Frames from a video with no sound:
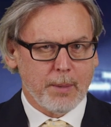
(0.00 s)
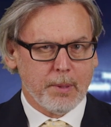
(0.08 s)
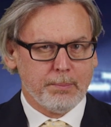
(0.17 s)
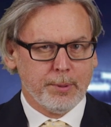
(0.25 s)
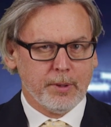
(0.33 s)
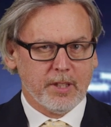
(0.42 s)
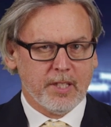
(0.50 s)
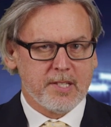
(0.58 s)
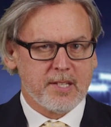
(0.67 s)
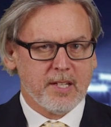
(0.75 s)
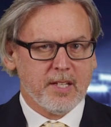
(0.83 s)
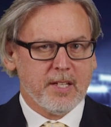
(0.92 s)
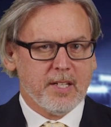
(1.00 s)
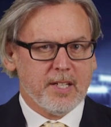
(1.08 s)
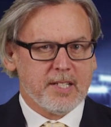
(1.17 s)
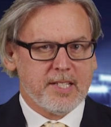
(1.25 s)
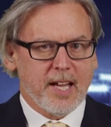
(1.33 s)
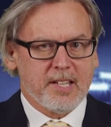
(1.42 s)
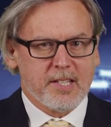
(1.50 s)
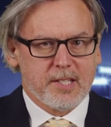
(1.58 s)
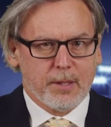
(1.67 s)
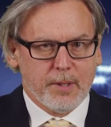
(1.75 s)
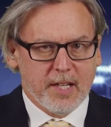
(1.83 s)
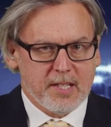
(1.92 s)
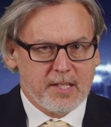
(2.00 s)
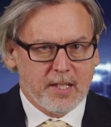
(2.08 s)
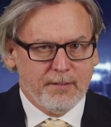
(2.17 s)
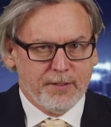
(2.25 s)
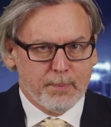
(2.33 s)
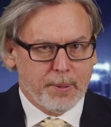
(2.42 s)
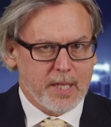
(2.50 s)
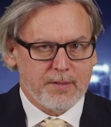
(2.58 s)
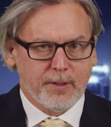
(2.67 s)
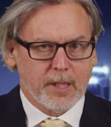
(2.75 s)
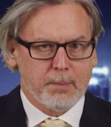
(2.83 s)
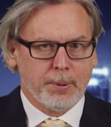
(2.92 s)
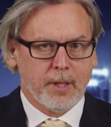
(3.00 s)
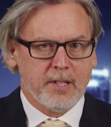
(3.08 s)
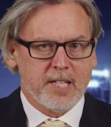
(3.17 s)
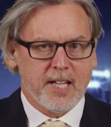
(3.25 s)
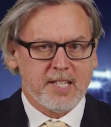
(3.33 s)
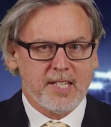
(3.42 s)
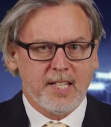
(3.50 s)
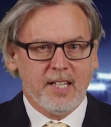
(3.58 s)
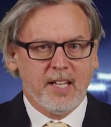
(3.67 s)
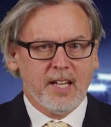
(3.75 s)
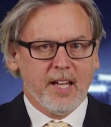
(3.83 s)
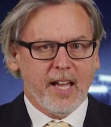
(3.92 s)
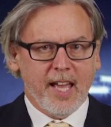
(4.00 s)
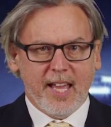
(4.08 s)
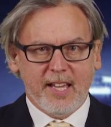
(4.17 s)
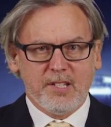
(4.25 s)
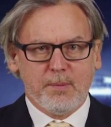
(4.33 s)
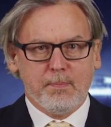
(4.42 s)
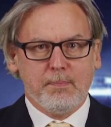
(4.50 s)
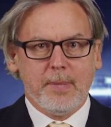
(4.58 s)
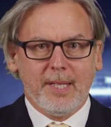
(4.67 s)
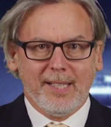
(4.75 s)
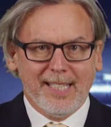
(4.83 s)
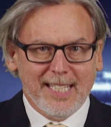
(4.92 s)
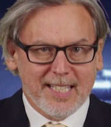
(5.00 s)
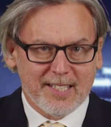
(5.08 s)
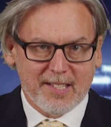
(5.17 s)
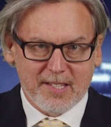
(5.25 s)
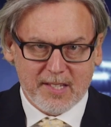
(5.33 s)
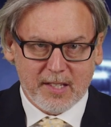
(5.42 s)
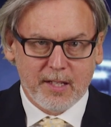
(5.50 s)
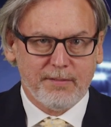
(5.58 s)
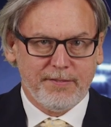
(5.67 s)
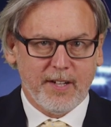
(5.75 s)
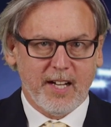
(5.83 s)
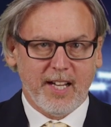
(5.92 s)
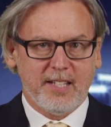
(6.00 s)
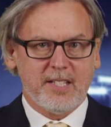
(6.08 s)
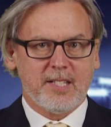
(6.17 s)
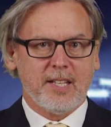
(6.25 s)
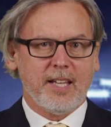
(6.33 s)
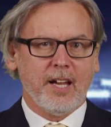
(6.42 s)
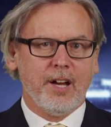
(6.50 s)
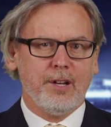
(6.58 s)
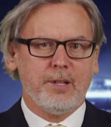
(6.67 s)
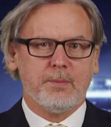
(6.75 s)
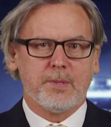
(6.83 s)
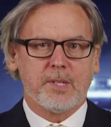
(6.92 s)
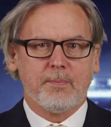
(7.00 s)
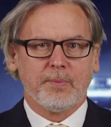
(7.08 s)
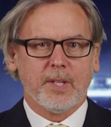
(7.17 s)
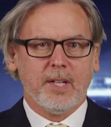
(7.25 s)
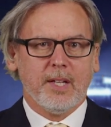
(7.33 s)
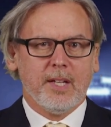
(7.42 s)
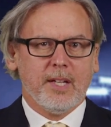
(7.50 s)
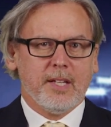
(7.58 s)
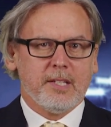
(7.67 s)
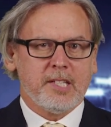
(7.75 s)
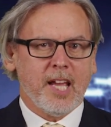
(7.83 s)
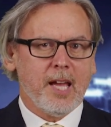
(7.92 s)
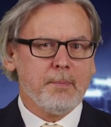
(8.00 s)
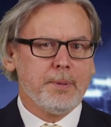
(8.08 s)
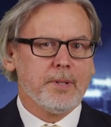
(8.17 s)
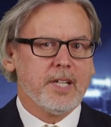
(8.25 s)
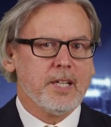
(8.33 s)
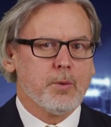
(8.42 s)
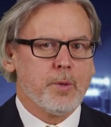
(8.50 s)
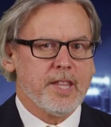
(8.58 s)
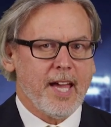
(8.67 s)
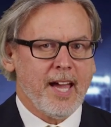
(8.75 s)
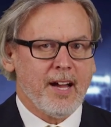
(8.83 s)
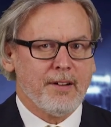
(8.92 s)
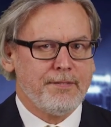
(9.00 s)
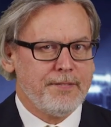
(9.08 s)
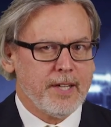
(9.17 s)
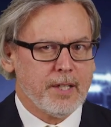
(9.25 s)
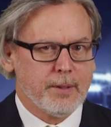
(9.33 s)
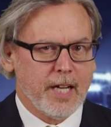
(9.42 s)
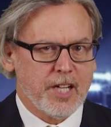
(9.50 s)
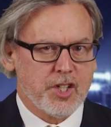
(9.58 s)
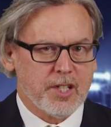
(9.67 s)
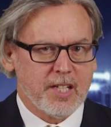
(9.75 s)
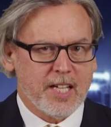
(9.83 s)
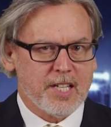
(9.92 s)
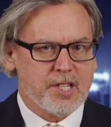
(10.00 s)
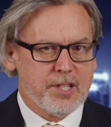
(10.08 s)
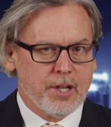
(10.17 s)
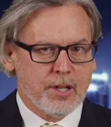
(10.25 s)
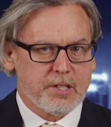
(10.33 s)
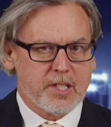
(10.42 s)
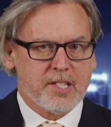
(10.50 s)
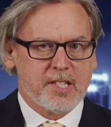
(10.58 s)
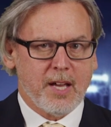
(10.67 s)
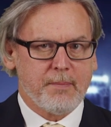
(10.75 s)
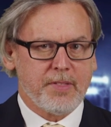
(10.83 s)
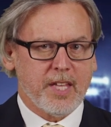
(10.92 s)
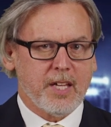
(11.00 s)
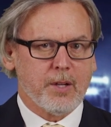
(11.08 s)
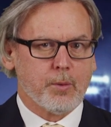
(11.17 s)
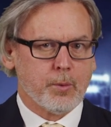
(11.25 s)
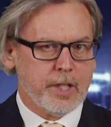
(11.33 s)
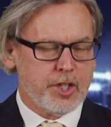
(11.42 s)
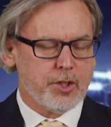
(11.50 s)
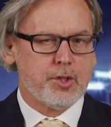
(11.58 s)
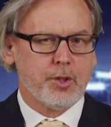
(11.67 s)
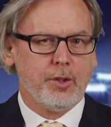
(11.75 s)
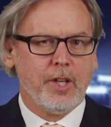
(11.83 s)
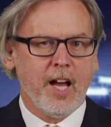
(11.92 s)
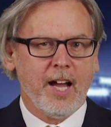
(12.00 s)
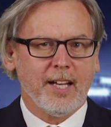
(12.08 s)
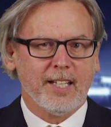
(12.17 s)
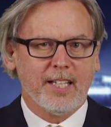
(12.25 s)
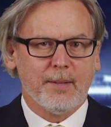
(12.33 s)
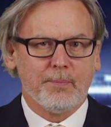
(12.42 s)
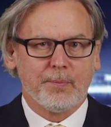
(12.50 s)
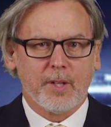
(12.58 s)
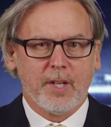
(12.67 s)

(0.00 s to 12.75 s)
rubber bullets, dozens arrested for peacefully protesting, and millions confined to their homes. Tampering with our Federation is not something we should do lightly.